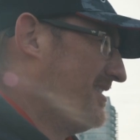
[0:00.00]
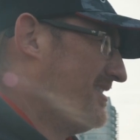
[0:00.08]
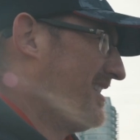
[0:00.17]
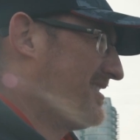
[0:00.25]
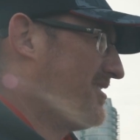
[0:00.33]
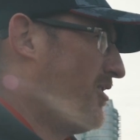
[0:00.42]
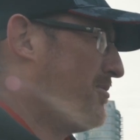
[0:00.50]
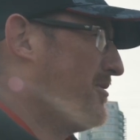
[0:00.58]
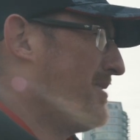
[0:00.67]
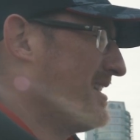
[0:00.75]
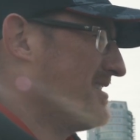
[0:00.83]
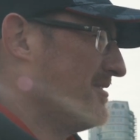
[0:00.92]
that's the whole
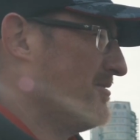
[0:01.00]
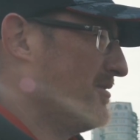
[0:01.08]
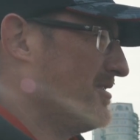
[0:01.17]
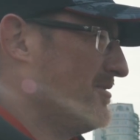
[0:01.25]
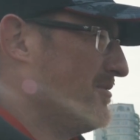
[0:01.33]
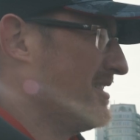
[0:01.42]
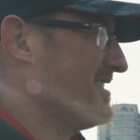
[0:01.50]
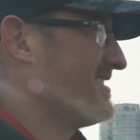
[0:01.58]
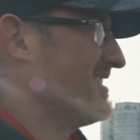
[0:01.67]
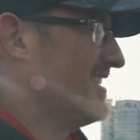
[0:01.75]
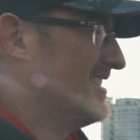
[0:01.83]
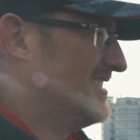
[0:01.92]
point. Basically what you want is
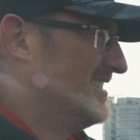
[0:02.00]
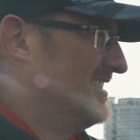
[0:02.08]
to